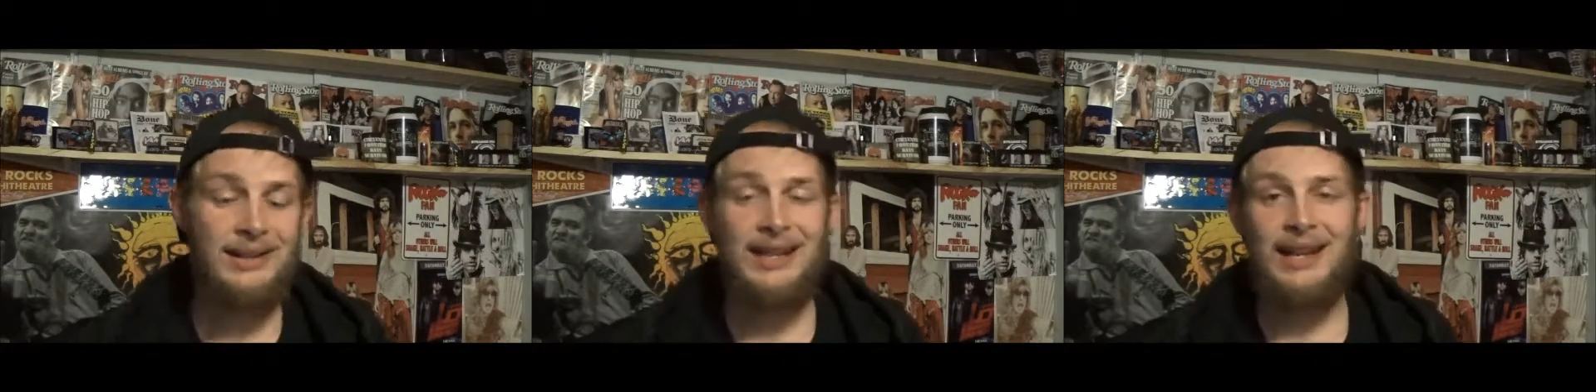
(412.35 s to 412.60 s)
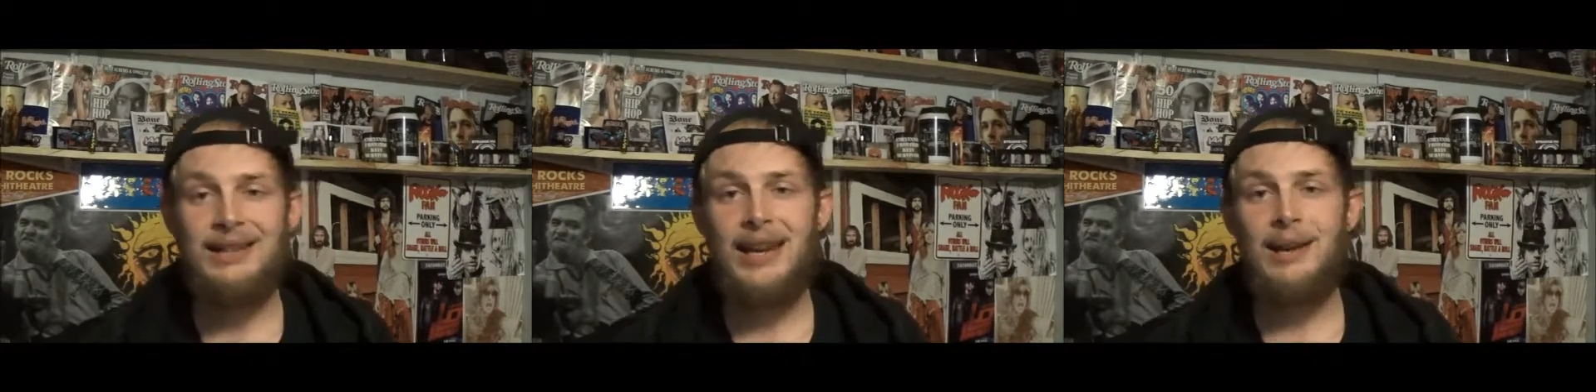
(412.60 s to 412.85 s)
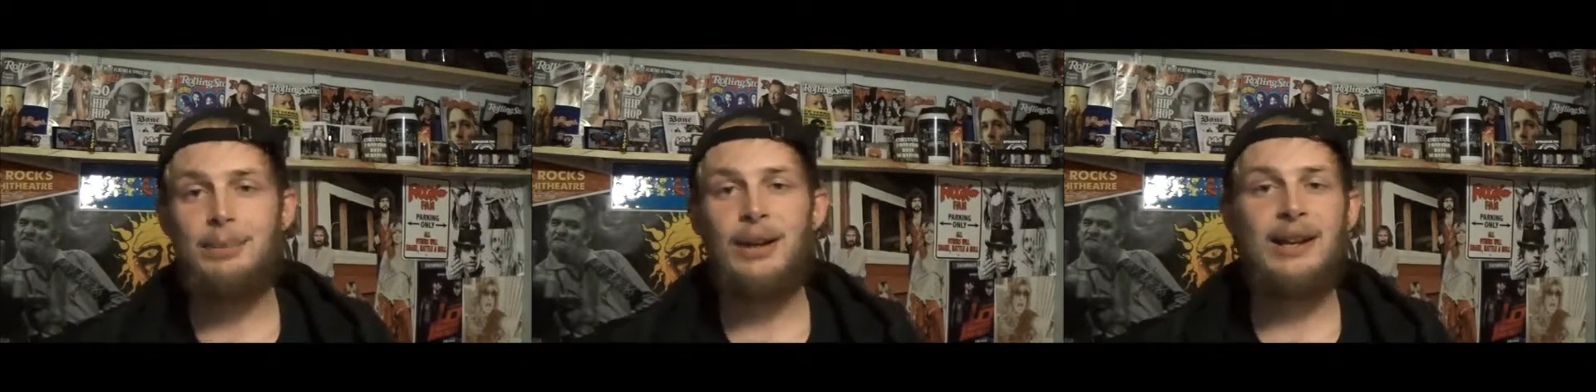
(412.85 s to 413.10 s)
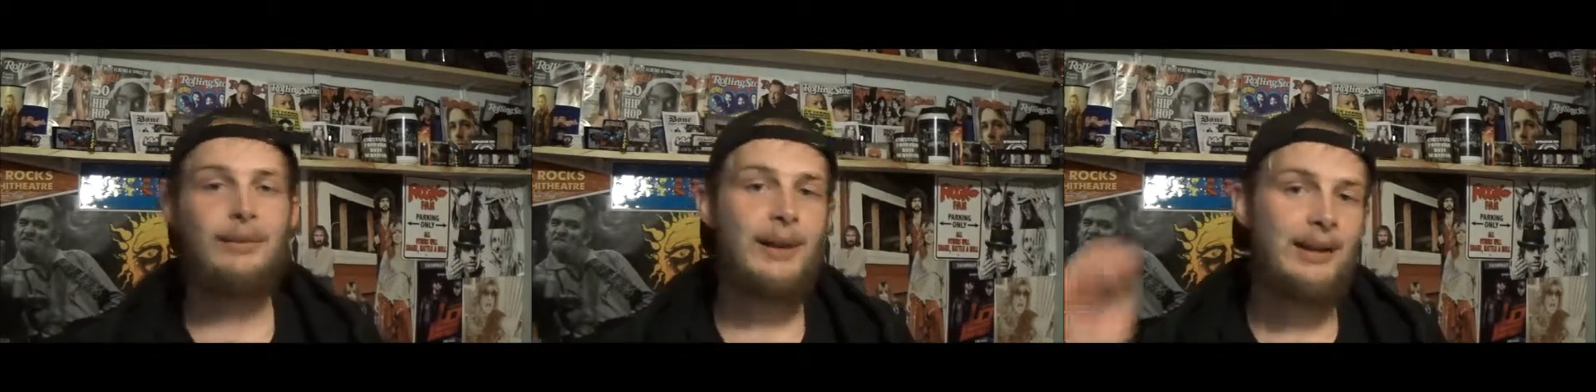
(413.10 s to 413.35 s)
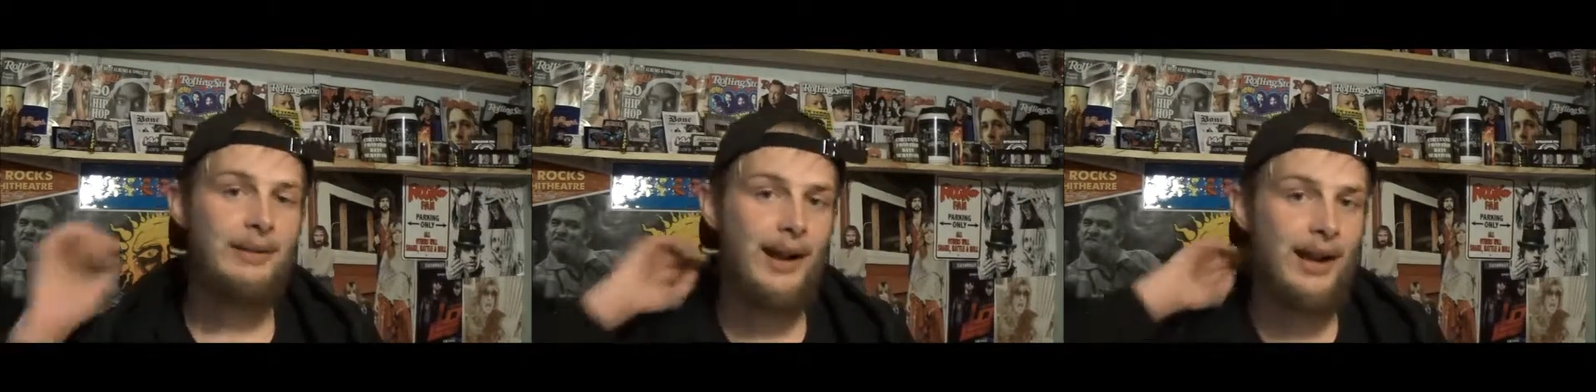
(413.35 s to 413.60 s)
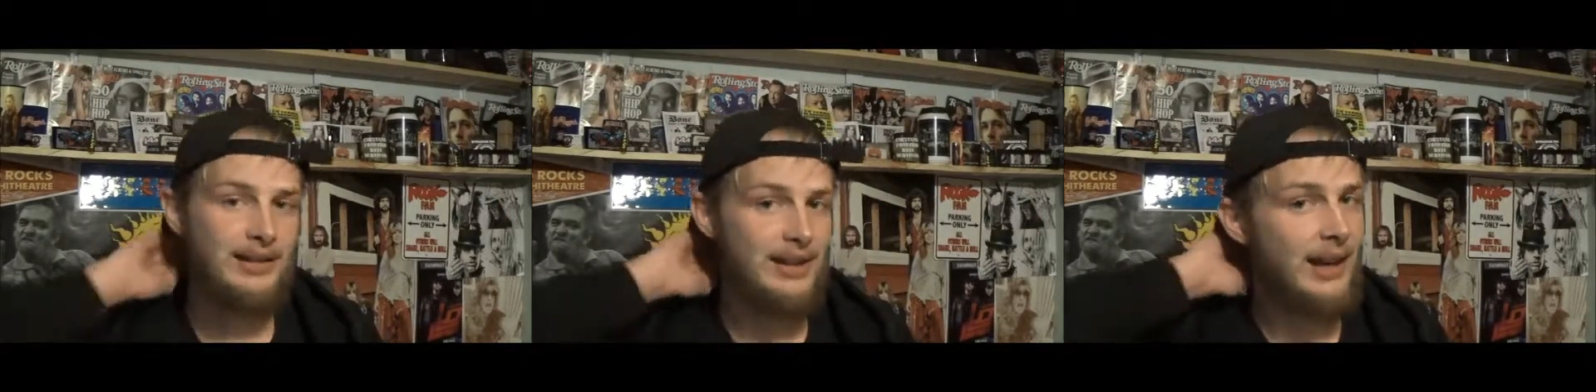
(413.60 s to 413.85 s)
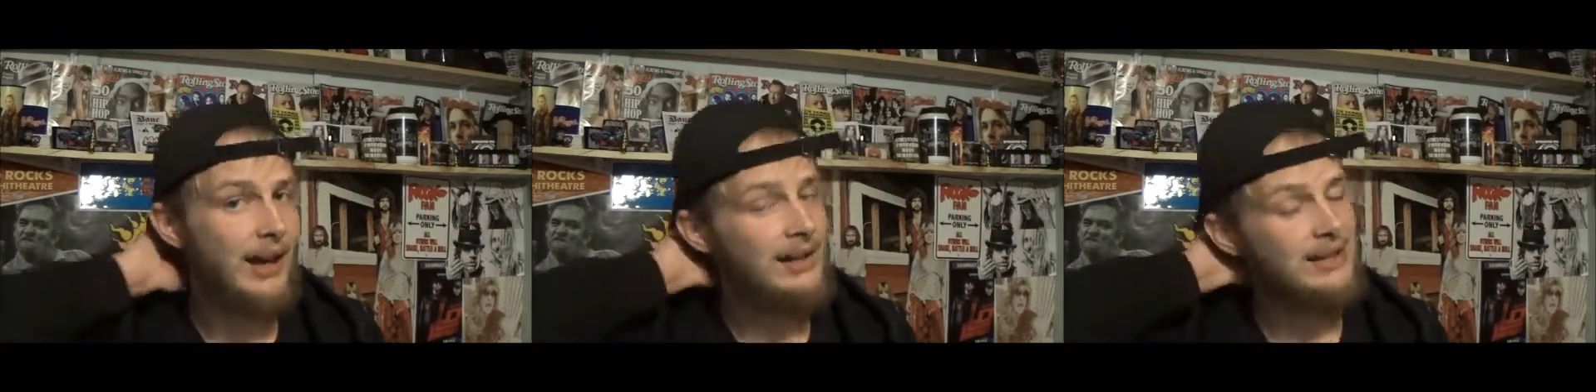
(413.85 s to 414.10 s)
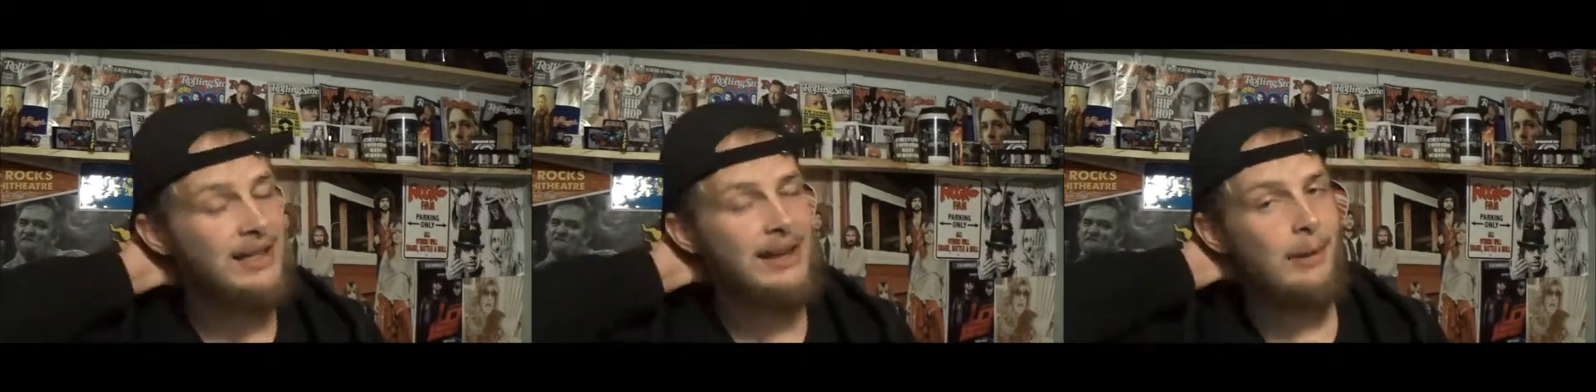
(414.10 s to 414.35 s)
Santana played at Red Rocks. I got to
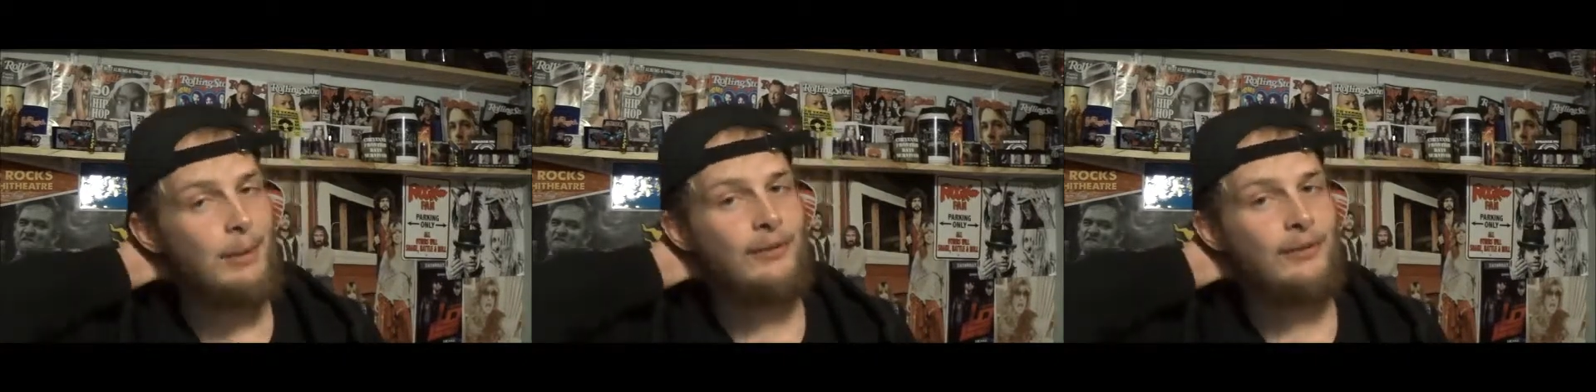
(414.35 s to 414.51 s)
see that